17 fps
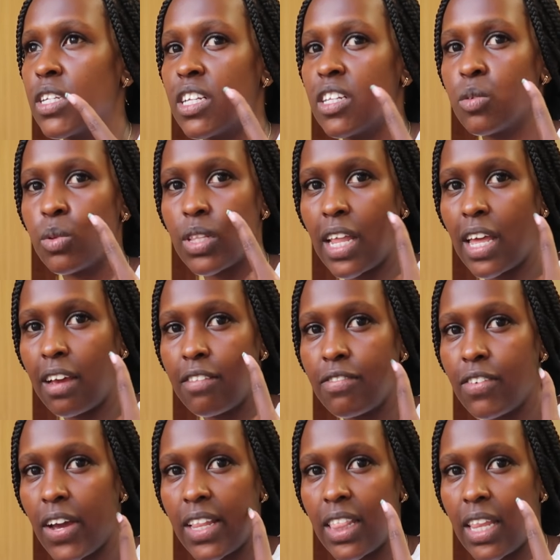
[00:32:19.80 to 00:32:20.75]
deals with like
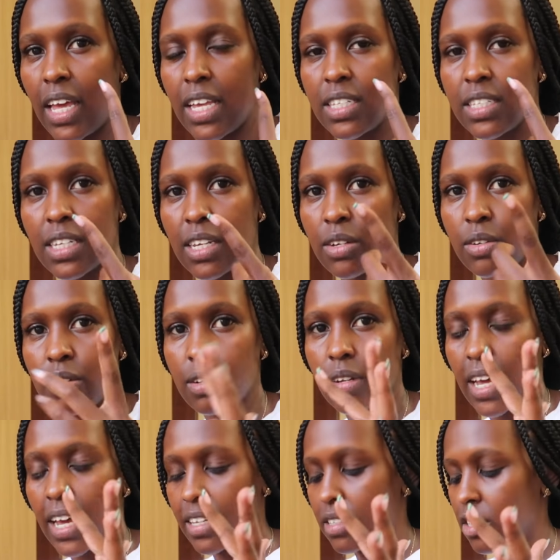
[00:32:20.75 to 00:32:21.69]
fine lines and
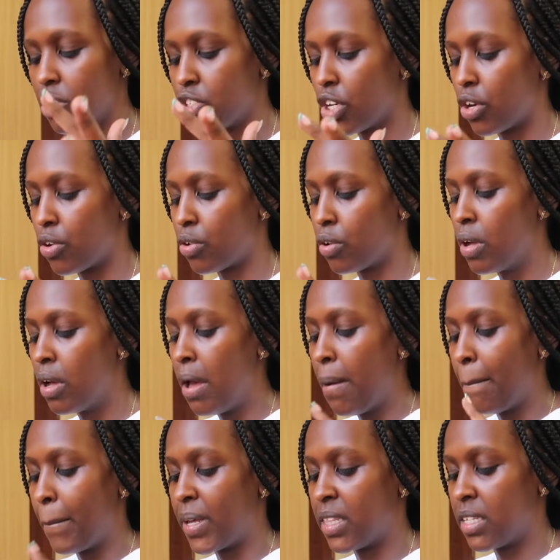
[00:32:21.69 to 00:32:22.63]
lines in general.
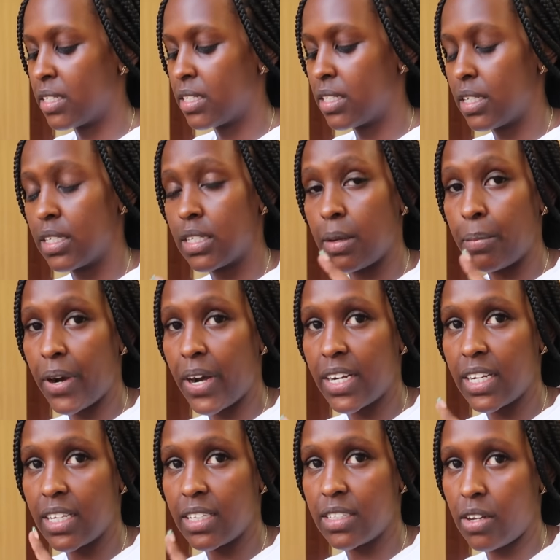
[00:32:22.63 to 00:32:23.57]
But this is a
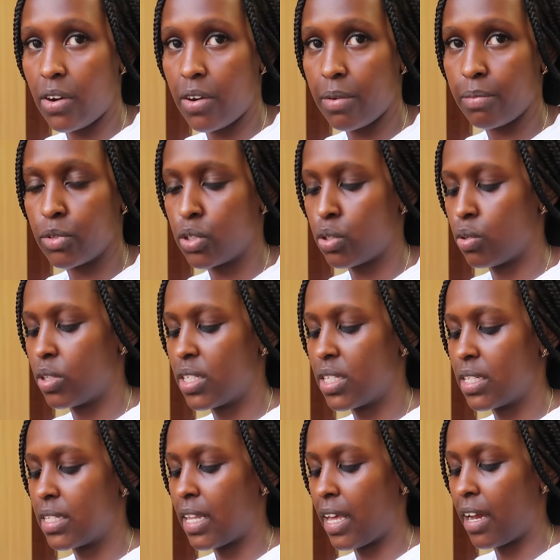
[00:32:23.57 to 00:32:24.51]
brightening serum, so
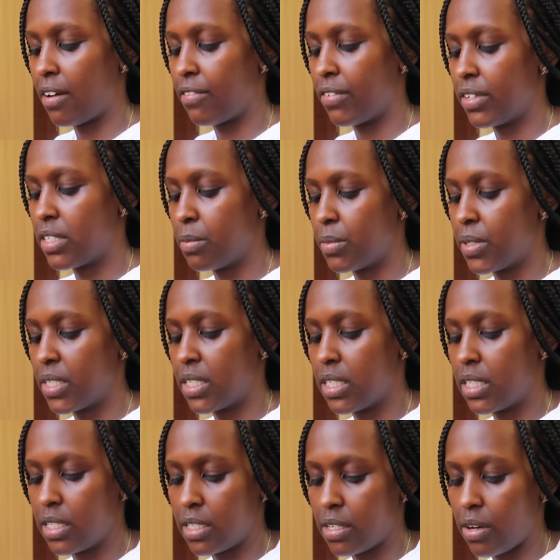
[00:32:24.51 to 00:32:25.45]
this is like a vitamin
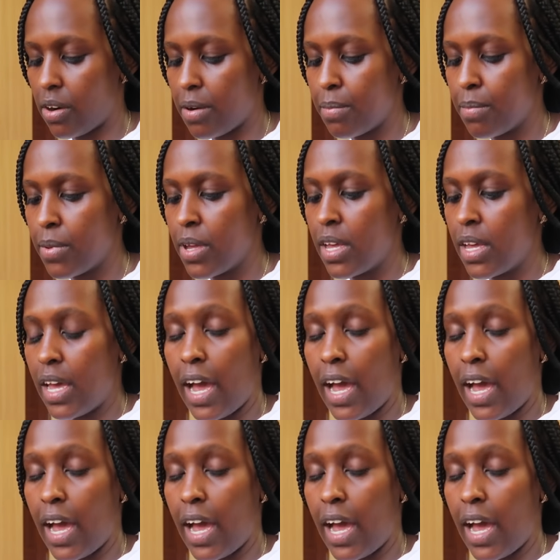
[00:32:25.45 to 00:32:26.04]
C serum.